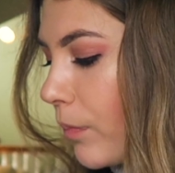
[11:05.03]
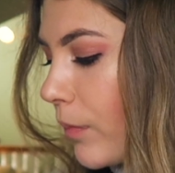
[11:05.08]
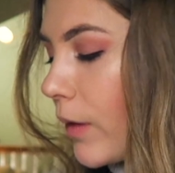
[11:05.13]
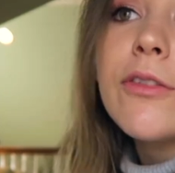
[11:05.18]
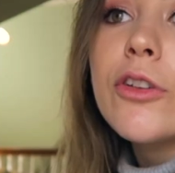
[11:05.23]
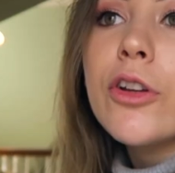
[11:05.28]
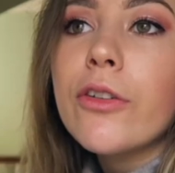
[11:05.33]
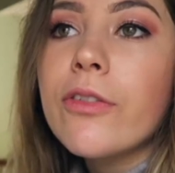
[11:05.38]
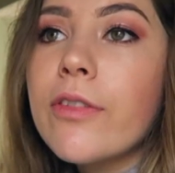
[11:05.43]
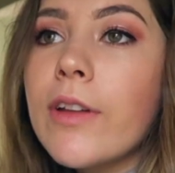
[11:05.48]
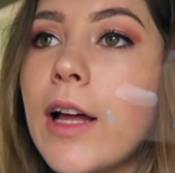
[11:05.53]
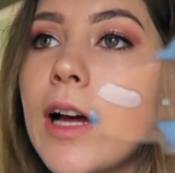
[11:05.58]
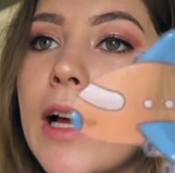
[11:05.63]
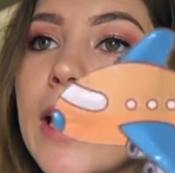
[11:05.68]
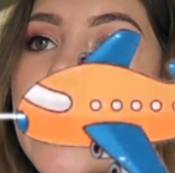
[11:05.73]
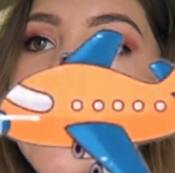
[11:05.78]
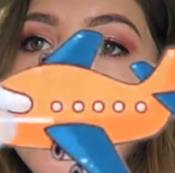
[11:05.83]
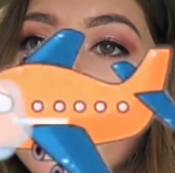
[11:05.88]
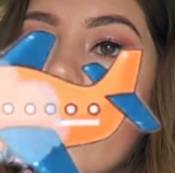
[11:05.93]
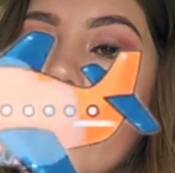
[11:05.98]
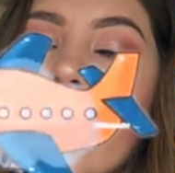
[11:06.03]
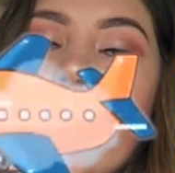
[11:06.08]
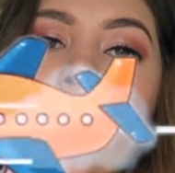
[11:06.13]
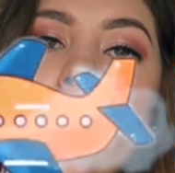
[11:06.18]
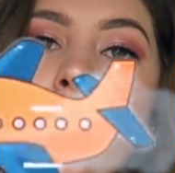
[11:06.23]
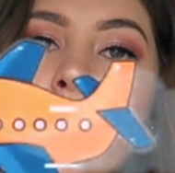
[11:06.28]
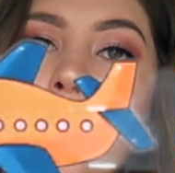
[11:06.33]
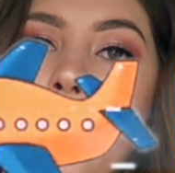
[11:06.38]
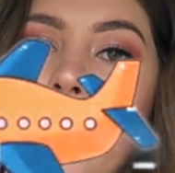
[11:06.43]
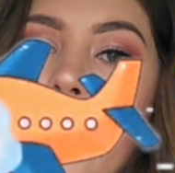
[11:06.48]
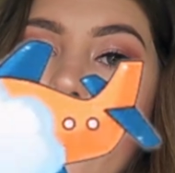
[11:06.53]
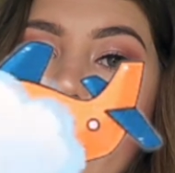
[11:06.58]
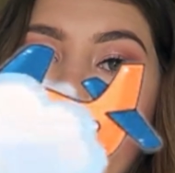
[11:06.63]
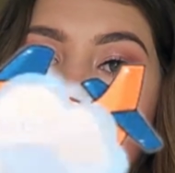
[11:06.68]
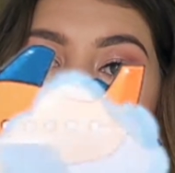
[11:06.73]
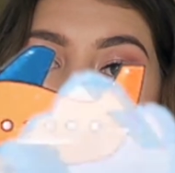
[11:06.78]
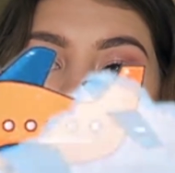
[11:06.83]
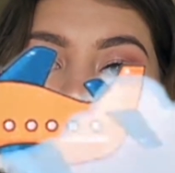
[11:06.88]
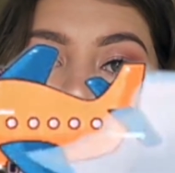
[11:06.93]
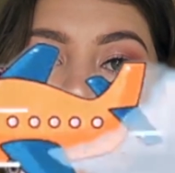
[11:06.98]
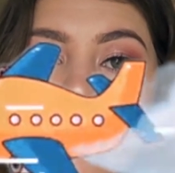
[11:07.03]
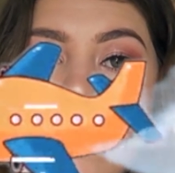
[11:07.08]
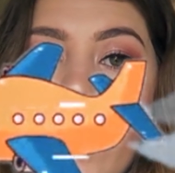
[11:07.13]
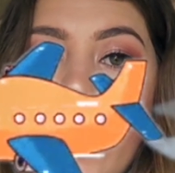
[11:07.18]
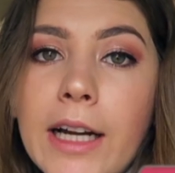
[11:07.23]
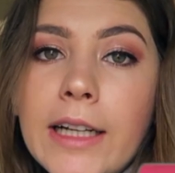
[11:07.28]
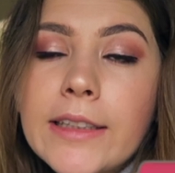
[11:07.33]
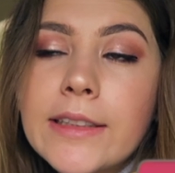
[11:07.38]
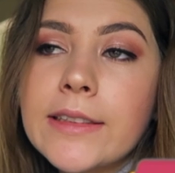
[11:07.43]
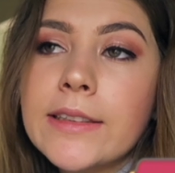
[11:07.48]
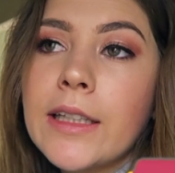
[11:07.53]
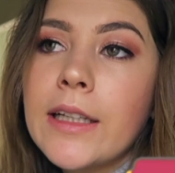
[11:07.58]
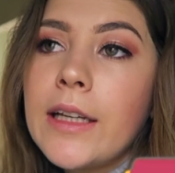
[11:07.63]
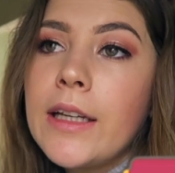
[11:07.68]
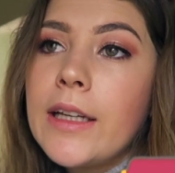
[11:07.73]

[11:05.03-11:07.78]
If you're flying, you know you have to pay for flights.